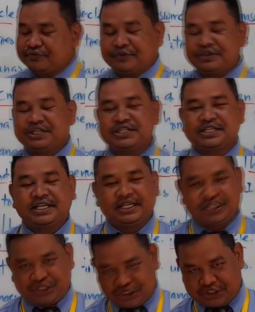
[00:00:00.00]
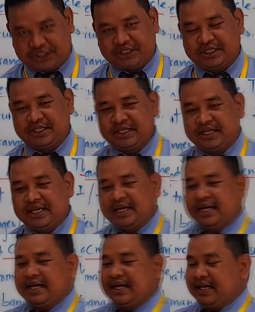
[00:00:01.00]
for the second session.
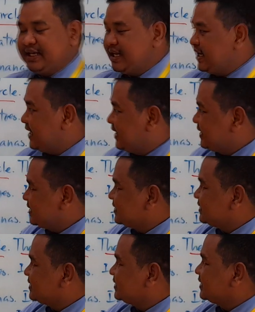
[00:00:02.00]
And then,